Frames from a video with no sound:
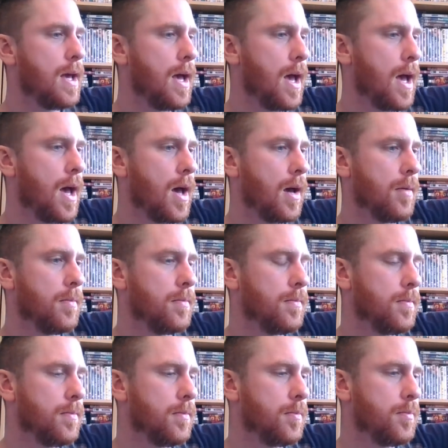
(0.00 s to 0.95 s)

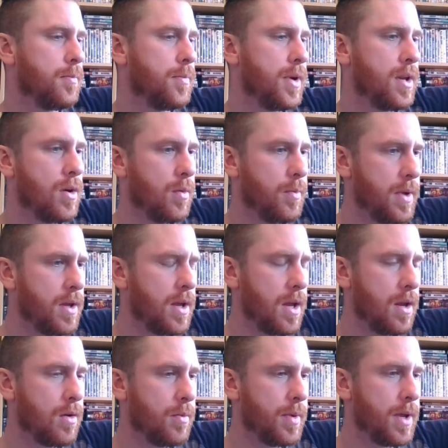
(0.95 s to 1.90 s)
But it'll
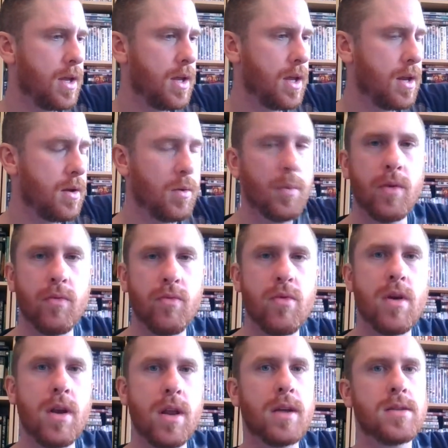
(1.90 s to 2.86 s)
be
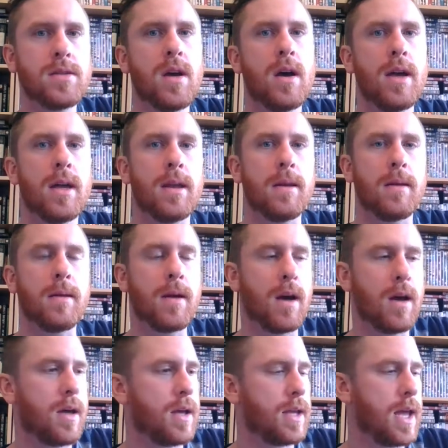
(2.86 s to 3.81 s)
really exciting.
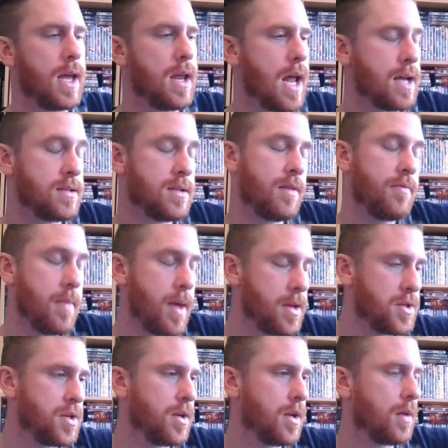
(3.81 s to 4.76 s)
Again, as I've
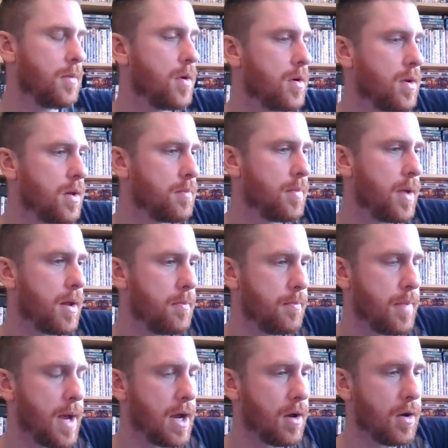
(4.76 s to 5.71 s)
mentioned, I'm not going to
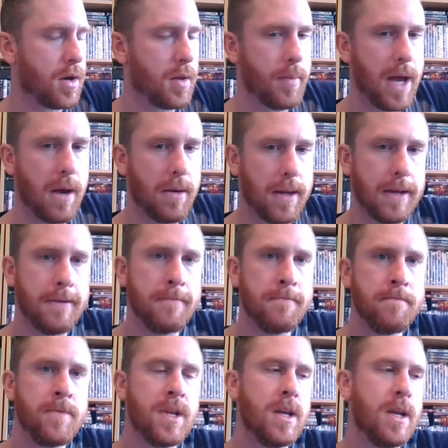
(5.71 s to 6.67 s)
bang on about it,
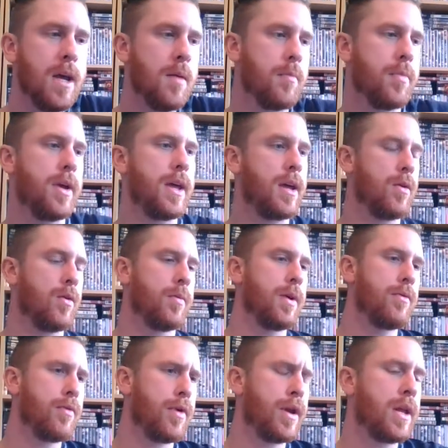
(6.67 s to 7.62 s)
but it will
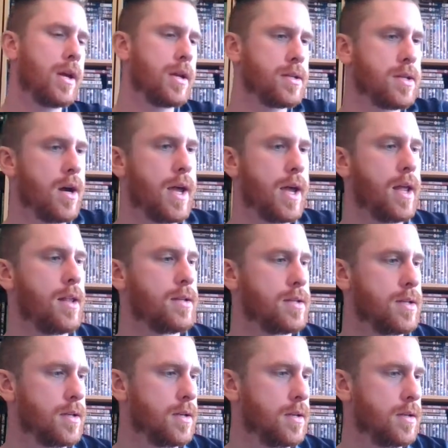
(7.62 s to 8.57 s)
be really exciting
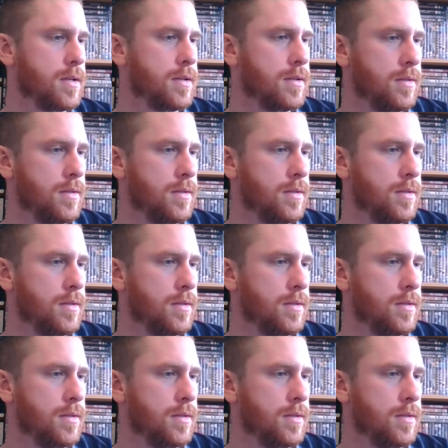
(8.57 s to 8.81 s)
to